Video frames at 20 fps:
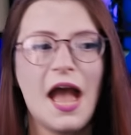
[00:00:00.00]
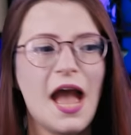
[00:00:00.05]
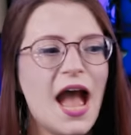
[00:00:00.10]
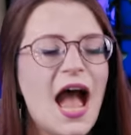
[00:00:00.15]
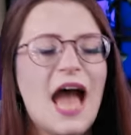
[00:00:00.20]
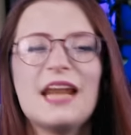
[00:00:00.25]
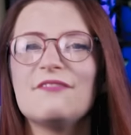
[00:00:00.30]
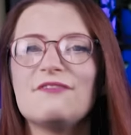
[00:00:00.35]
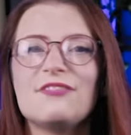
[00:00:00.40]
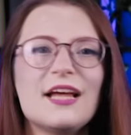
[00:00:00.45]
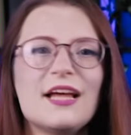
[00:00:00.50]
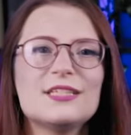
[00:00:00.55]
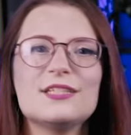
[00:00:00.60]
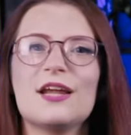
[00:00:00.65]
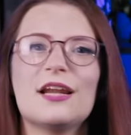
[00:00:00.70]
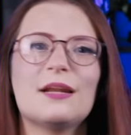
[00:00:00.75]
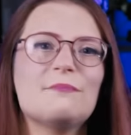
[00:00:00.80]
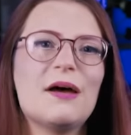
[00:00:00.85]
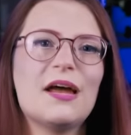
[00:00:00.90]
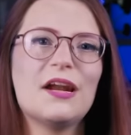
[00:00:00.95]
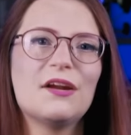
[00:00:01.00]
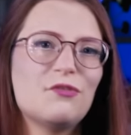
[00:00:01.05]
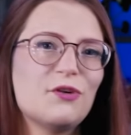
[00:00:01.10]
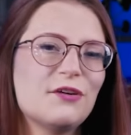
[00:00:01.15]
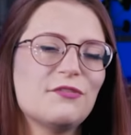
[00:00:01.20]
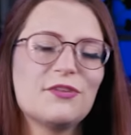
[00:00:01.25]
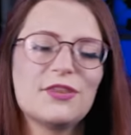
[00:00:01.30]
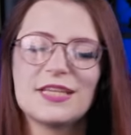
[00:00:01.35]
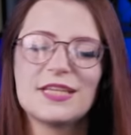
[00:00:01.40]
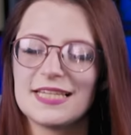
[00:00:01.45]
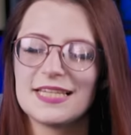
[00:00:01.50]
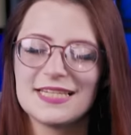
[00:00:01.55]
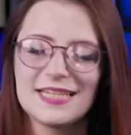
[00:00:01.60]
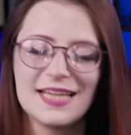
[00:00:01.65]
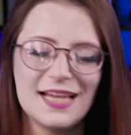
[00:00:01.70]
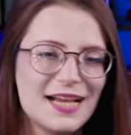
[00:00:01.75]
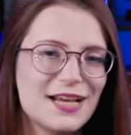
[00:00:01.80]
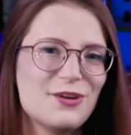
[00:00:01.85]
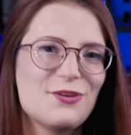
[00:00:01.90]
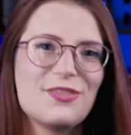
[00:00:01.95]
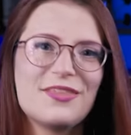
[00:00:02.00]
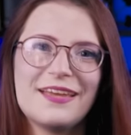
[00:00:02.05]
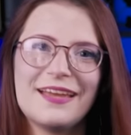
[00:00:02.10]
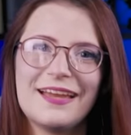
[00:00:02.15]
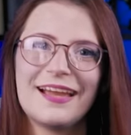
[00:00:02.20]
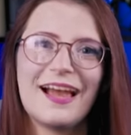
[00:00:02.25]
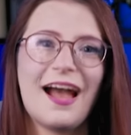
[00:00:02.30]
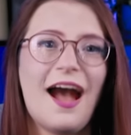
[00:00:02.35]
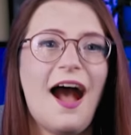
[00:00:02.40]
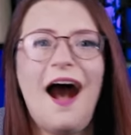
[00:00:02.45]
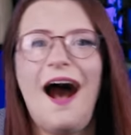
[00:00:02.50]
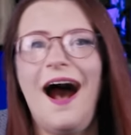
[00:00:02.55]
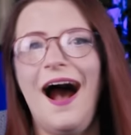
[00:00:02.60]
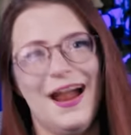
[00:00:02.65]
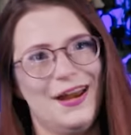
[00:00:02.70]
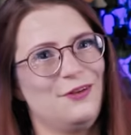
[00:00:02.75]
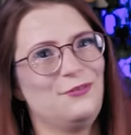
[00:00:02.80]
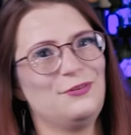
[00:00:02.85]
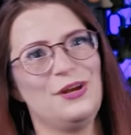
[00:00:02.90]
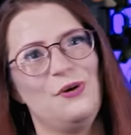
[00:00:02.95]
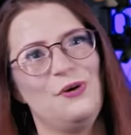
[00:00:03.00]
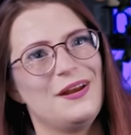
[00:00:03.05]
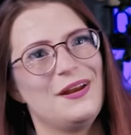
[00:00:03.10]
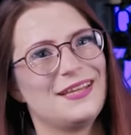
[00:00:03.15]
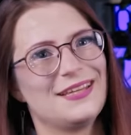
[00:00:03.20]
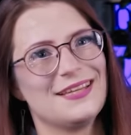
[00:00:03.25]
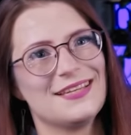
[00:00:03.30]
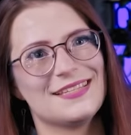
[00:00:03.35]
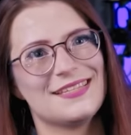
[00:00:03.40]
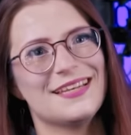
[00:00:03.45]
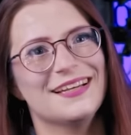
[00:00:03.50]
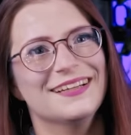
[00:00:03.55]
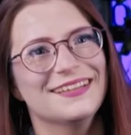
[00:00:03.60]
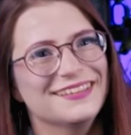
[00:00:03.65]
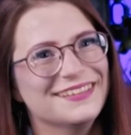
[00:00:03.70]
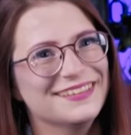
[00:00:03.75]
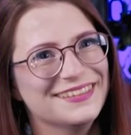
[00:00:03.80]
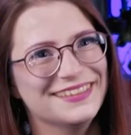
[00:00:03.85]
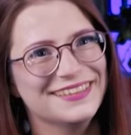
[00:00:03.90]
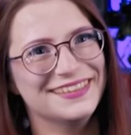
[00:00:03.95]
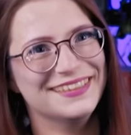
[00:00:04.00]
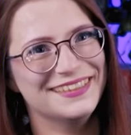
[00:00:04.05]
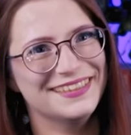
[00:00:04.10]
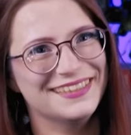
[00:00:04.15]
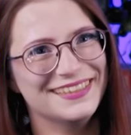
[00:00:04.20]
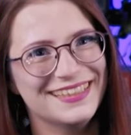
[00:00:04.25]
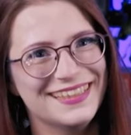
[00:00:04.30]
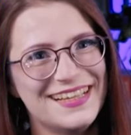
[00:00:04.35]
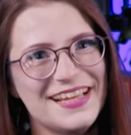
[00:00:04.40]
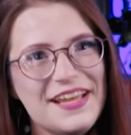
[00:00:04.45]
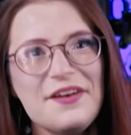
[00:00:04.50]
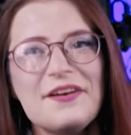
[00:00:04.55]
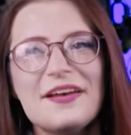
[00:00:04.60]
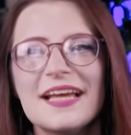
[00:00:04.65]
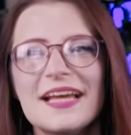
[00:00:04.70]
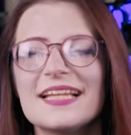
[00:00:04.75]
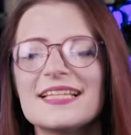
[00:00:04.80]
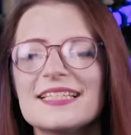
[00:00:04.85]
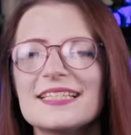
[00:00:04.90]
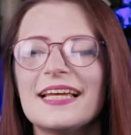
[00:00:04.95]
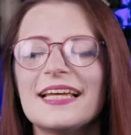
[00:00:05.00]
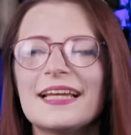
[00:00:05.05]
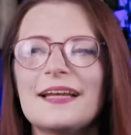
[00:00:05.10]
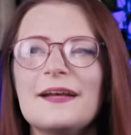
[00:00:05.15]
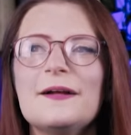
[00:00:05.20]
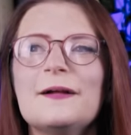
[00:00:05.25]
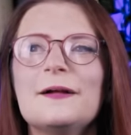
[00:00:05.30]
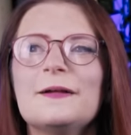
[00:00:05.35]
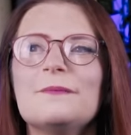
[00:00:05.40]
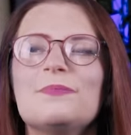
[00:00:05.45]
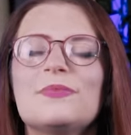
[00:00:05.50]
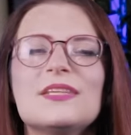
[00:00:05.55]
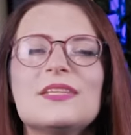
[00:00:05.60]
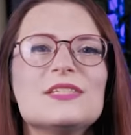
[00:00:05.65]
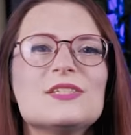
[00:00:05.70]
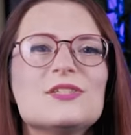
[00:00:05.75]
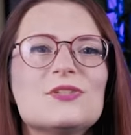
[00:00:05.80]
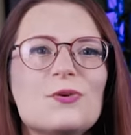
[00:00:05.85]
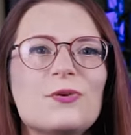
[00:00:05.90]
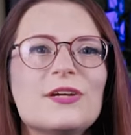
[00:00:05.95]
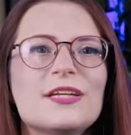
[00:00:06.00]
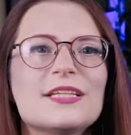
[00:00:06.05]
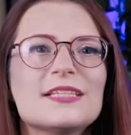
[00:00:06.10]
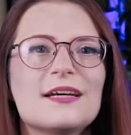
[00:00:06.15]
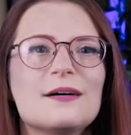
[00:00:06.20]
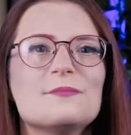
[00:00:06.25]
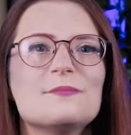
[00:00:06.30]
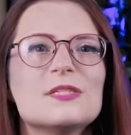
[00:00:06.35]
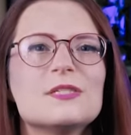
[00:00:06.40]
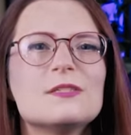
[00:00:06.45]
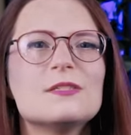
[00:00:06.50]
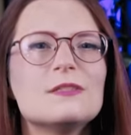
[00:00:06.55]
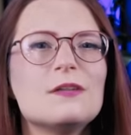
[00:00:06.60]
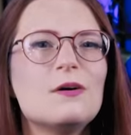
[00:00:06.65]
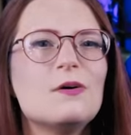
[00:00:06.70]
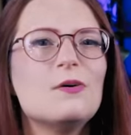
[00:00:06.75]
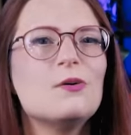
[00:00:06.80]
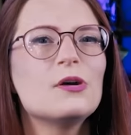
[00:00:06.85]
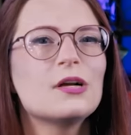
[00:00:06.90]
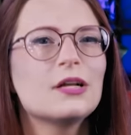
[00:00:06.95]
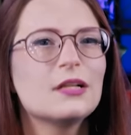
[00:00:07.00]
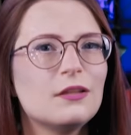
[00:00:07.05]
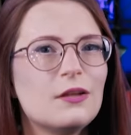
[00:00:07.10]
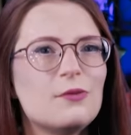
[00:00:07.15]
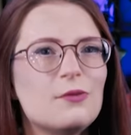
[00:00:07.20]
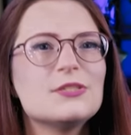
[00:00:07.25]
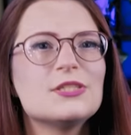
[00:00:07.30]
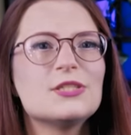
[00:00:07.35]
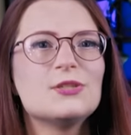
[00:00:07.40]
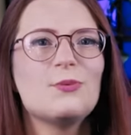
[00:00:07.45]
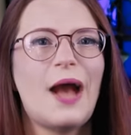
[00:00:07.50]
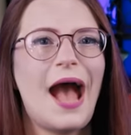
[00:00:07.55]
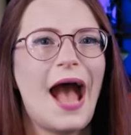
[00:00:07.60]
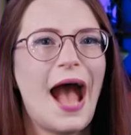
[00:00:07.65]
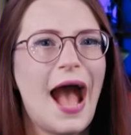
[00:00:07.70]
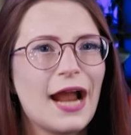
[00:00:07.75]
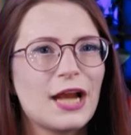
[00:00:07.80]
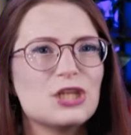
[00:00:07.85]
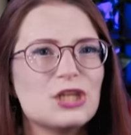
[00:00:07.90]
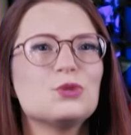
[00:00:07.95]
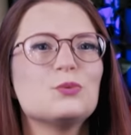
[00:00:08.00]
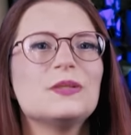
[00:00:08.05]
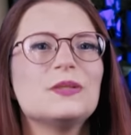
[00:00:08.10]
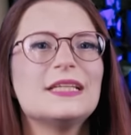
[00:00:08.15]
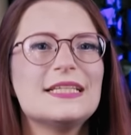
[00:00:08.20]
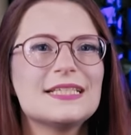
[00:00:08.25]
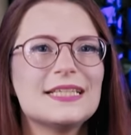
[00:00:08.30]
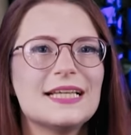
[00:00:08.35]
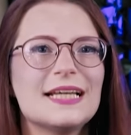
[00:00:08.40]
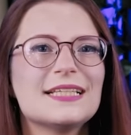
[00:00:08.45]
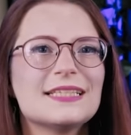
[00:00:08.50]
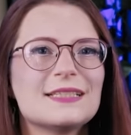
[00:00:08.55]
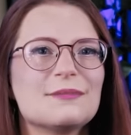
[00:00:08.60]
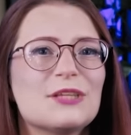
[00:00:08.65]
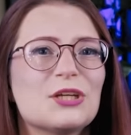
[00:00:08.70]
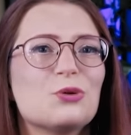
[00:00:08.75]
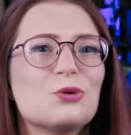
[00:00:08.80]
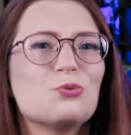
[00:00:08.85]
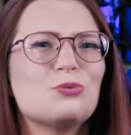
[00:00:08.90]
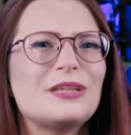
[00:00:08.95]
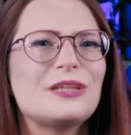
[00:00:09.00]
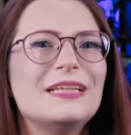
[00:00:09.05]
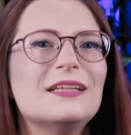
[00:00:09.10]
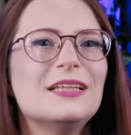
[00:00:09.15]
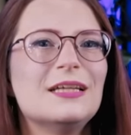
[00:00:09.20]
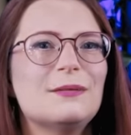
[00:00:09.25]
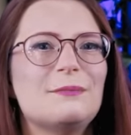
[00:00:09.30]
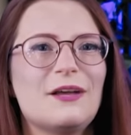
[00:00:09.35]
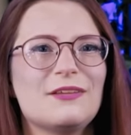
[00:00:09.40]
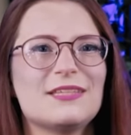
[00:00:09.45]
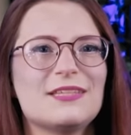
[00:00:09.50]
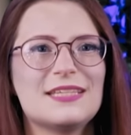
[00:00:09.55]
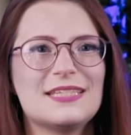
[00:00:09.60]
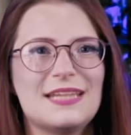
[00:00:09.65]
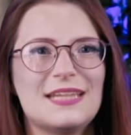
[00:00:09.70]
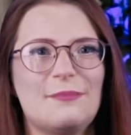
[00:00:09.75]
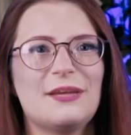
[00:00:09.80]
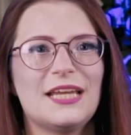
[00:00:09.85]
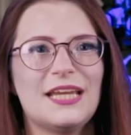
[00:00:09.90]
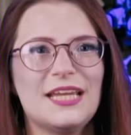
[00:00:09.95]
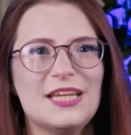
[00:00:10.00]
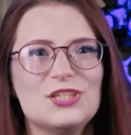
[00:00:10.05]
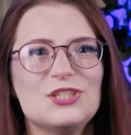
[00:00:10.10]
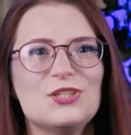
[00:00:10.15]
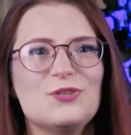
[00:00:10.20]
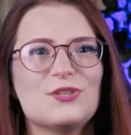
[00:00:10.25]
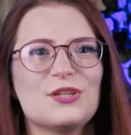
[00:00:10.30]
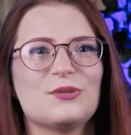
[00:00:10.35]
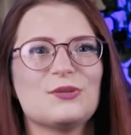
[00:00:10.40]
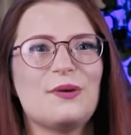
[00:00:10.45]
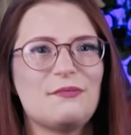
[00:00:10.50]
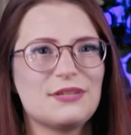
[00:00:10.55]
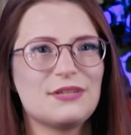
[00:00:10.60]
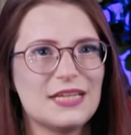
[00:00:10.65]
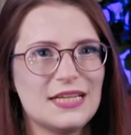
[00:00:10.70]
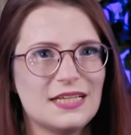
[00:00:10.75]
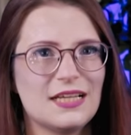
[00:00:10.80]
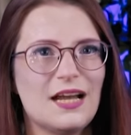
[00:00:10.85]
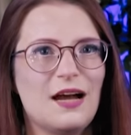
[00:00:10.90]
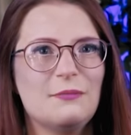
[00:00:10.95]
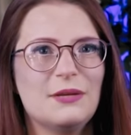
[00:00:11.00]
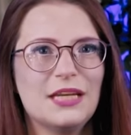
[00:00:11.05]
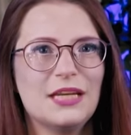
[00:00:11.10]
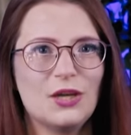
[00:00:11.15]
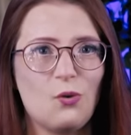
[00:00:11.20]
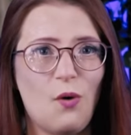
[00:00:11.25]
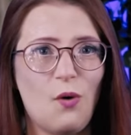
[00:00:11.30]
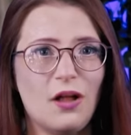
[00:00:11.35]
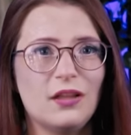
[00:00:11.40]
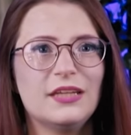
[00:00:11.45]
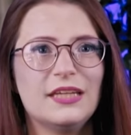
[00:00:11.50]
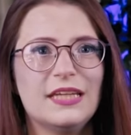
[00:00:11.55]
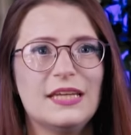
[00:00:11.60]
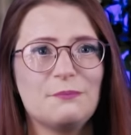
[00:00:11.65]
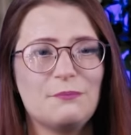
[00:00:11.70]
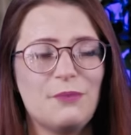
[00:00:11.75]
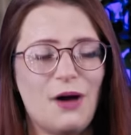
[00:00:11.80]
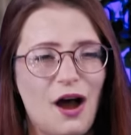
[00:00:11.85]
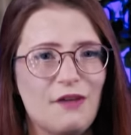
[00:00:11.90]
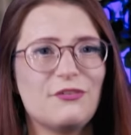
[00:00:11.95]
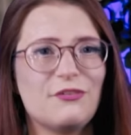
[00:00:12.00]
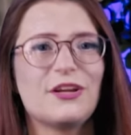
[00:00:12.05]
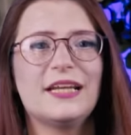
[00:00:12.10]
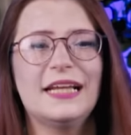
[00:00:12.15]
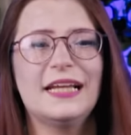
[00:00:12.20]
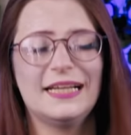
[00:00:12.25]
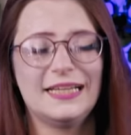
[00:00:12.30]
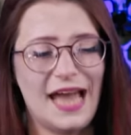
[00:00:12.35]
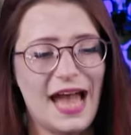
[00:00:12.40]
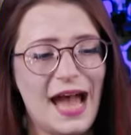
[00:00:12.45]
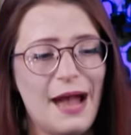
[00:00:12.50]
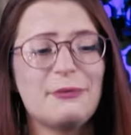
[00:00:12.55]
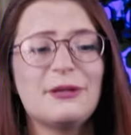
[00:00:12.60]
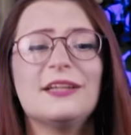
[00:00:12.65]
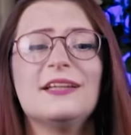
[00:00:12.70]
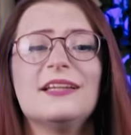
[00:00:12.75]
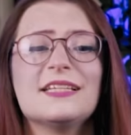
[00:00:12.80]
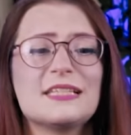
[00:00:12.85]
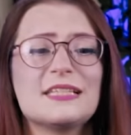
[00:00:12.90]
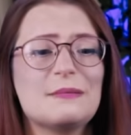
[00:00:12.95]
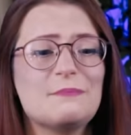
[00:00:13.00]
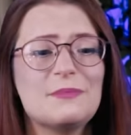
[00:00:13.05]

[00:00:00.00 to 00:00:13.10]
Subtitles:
And if that's not a metaphor for this entire thing, I don't know what is. It's like these stories come so close to actually saying something real about systemic issues around income inequality and poverty and capitalism,